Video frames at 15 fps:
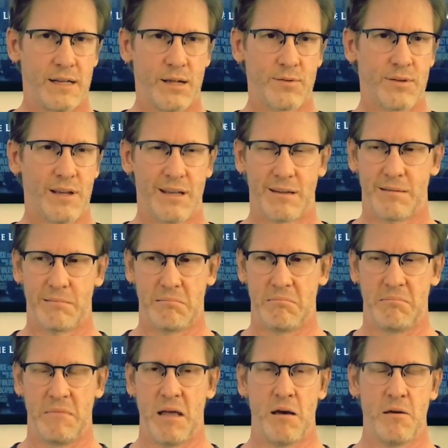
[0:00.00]
I was like,
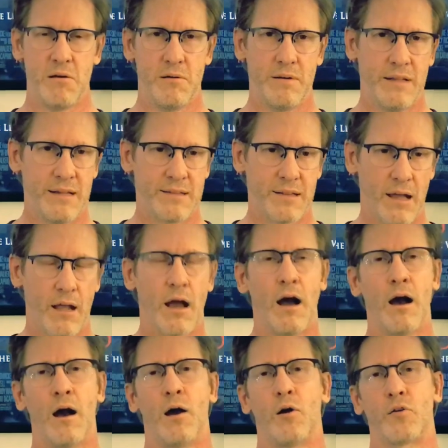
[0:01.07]
"No," and he's like,
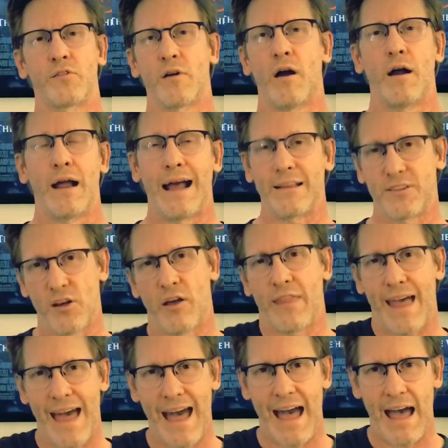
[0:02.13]
"Oh, sorry, I saw
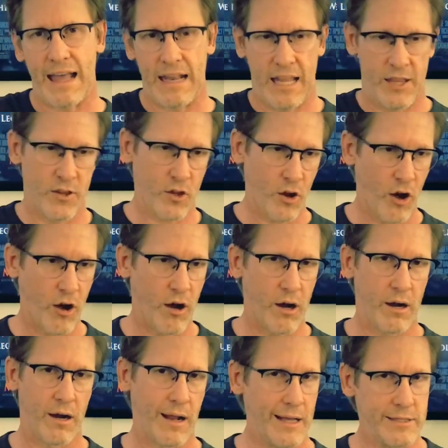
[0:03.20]
the hat in the
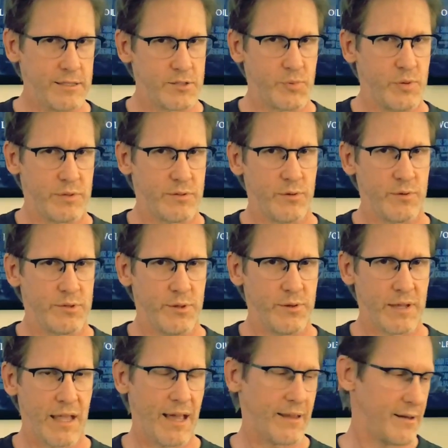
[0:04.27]
car and I just put 2 and 2
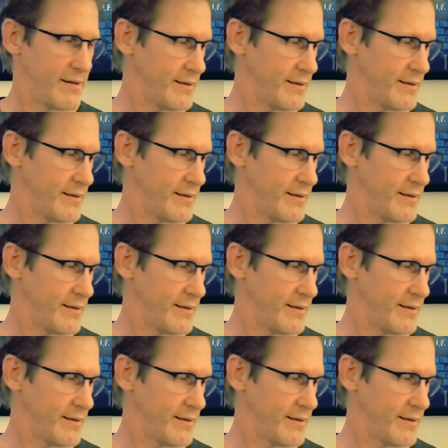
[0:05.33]
together."